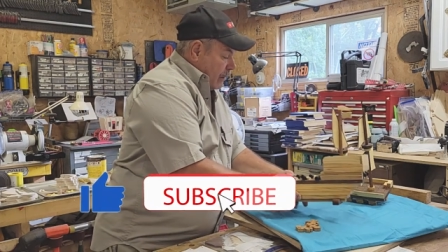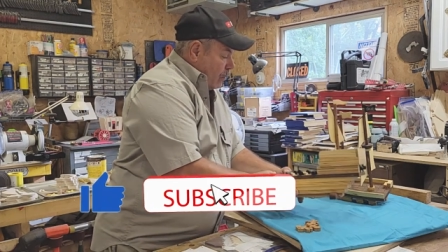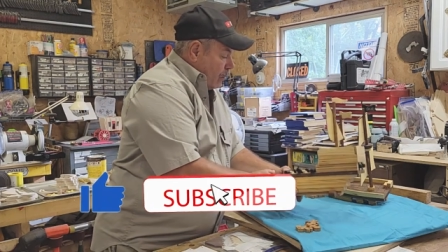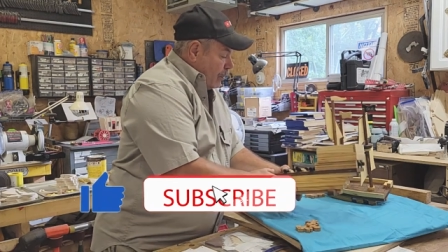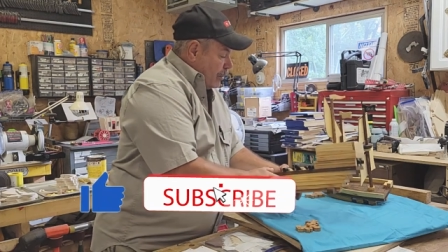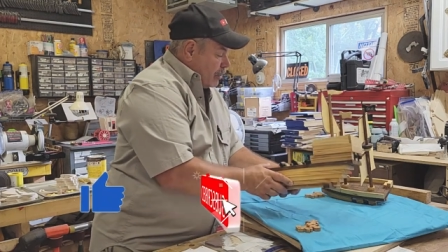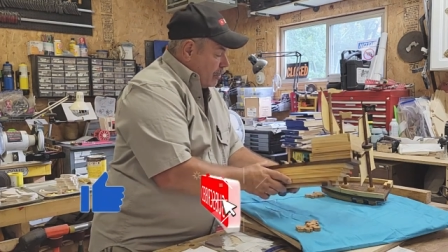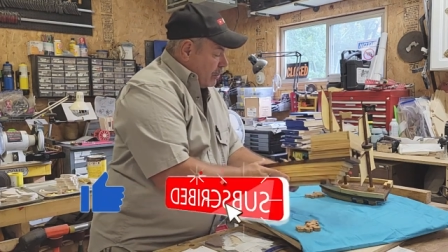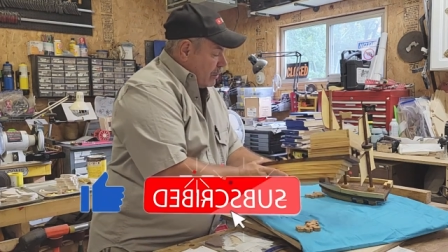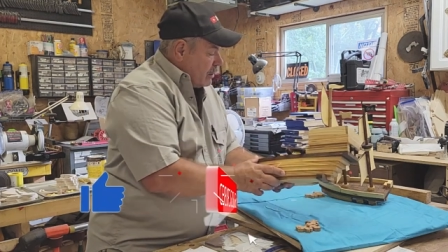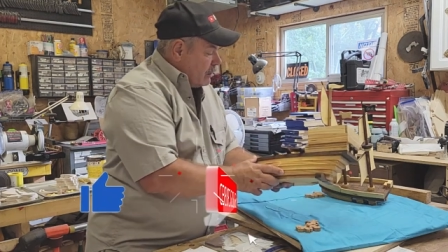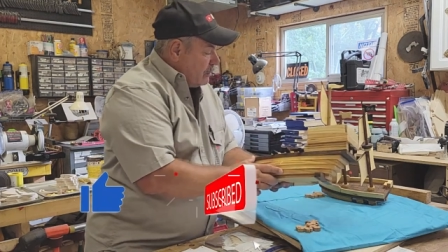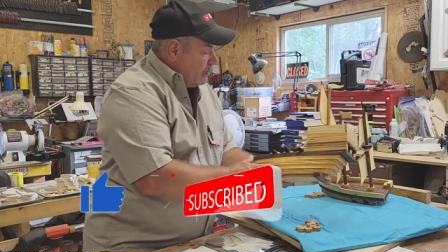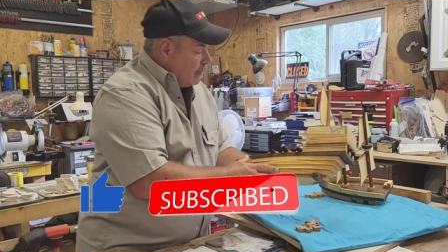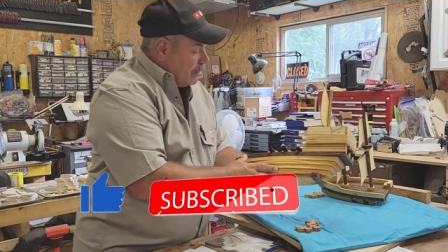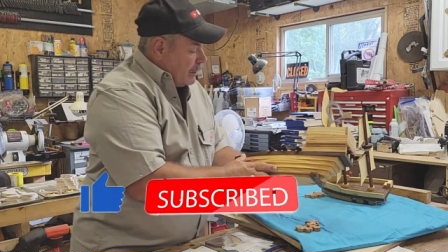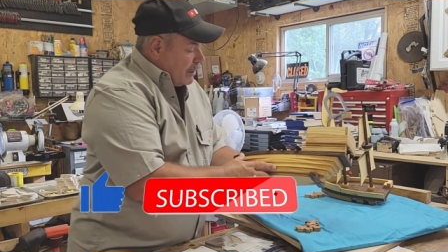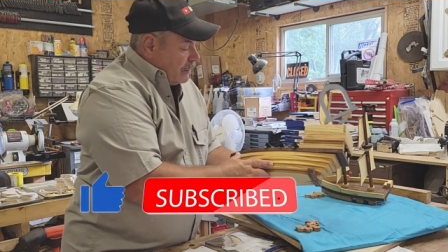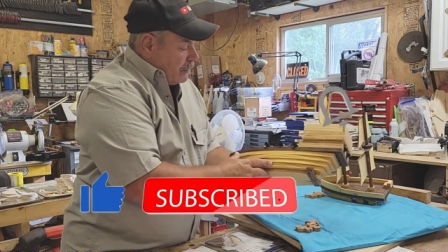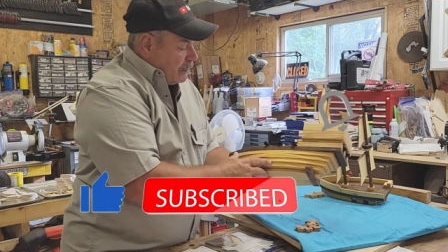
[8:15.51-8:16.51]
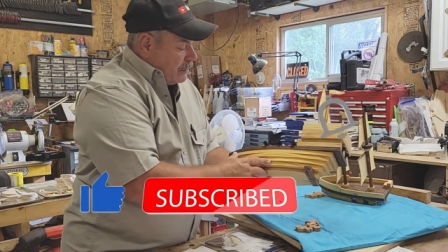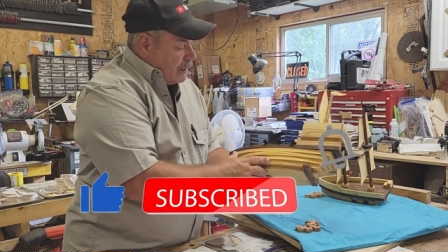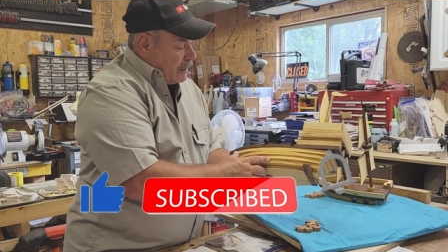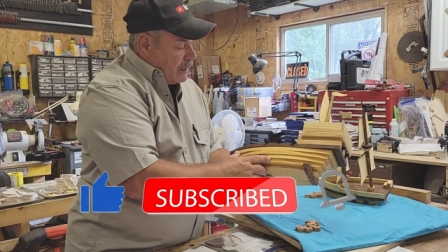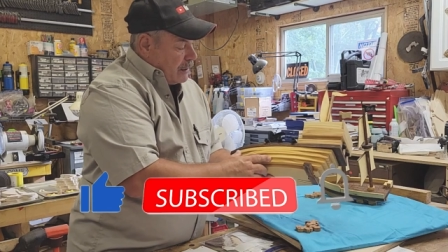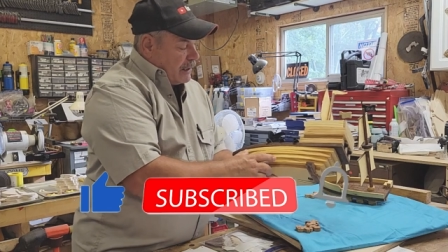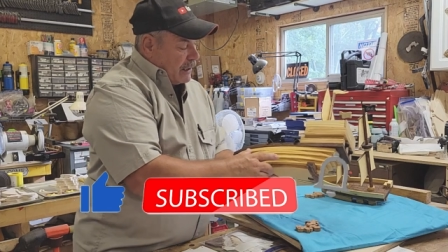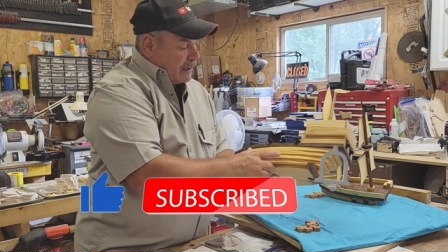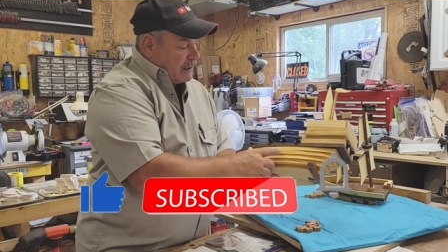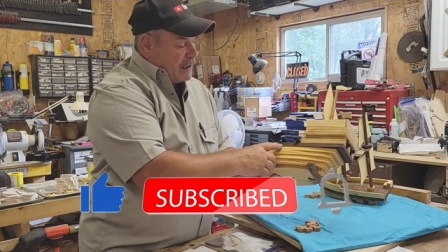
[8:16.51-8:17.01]
when you when you
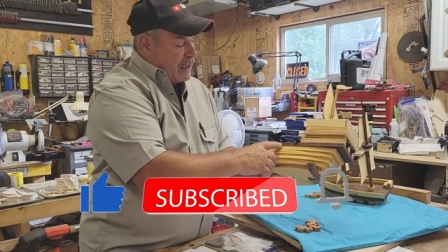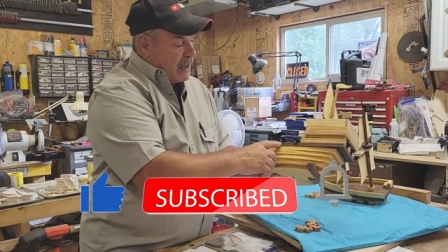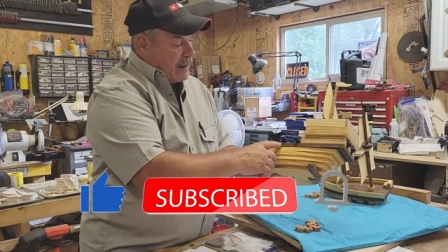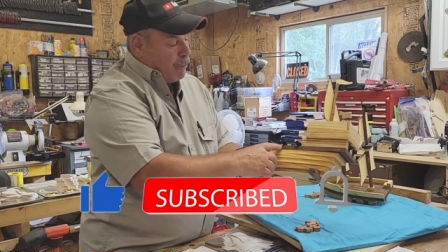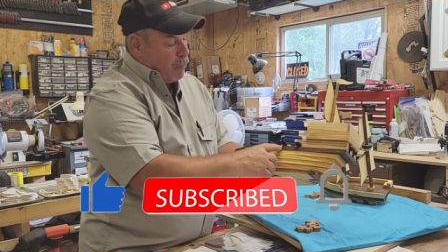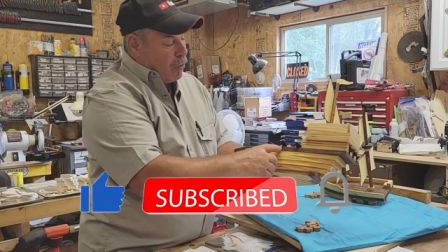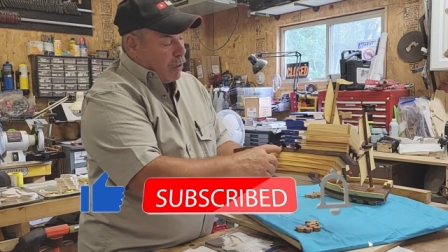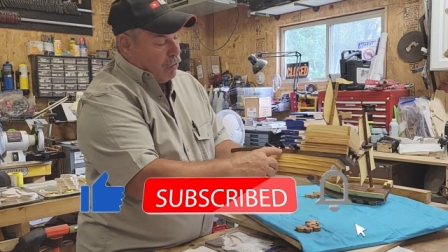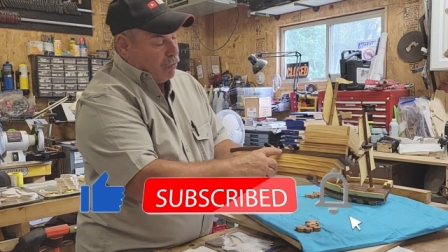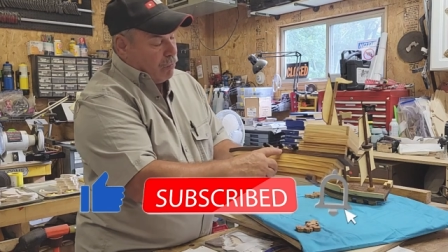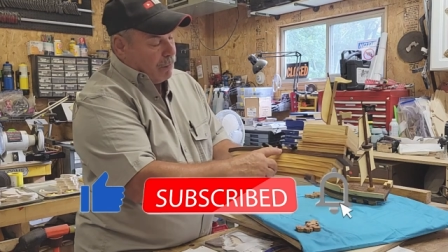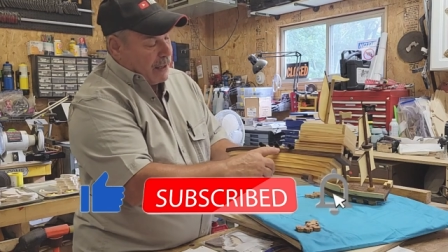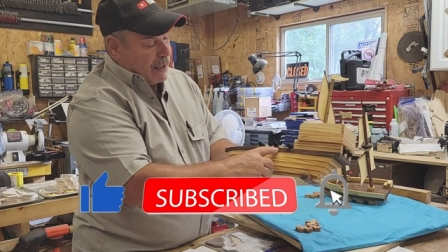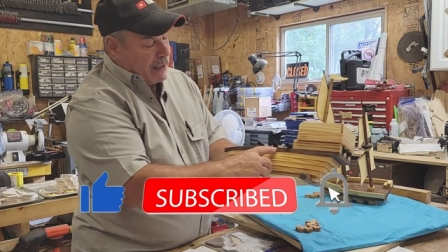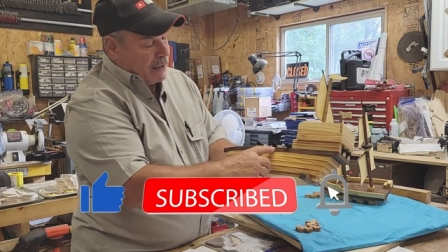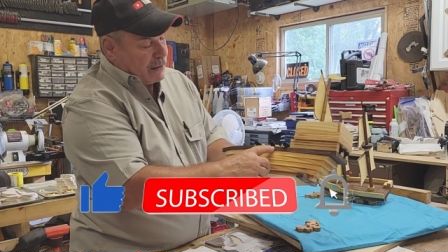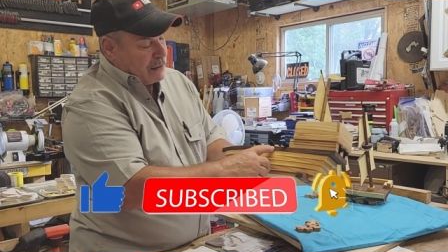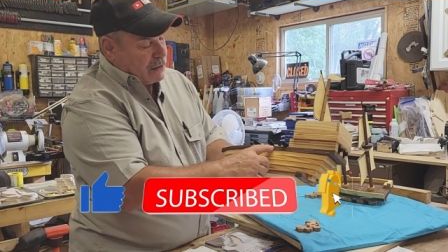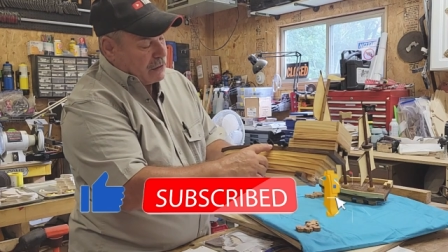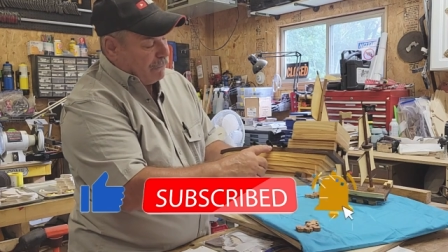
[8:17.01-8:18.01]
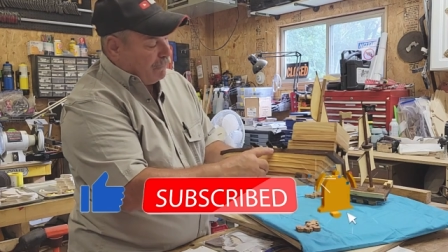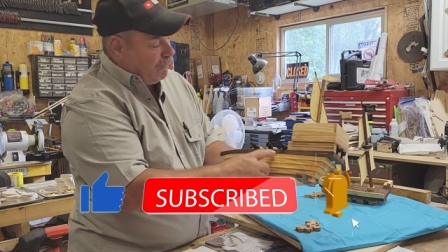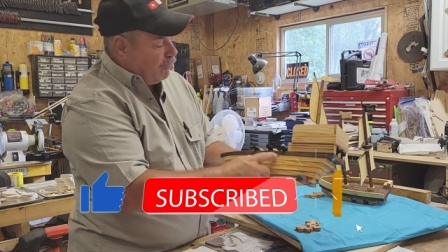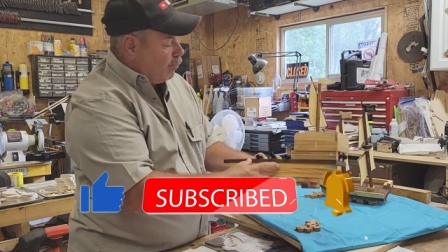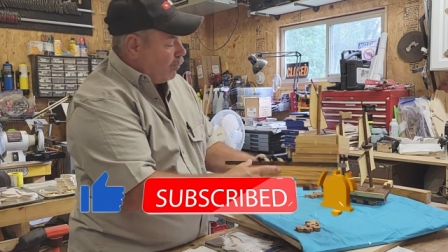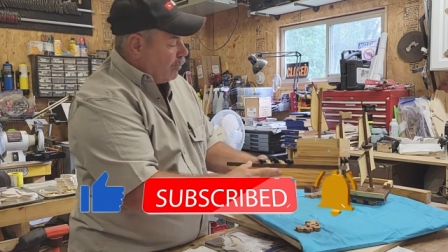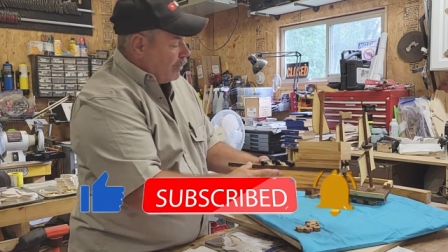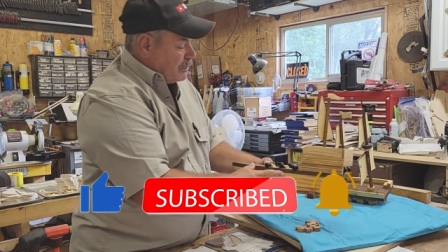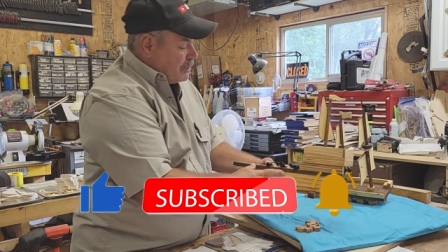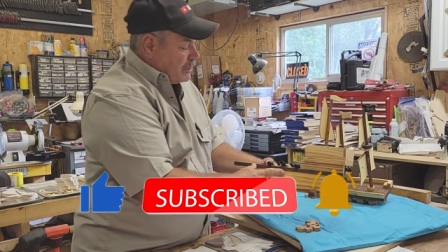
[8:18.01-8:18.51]
get to that point, we're making these
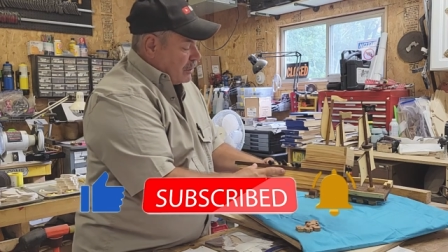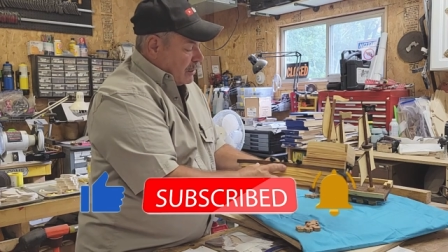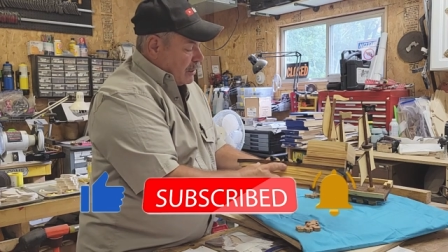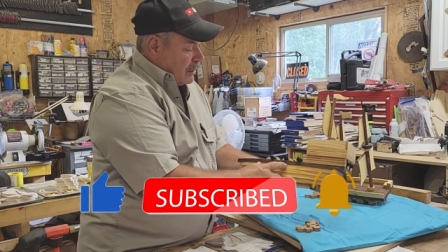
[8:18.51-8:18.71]
floors,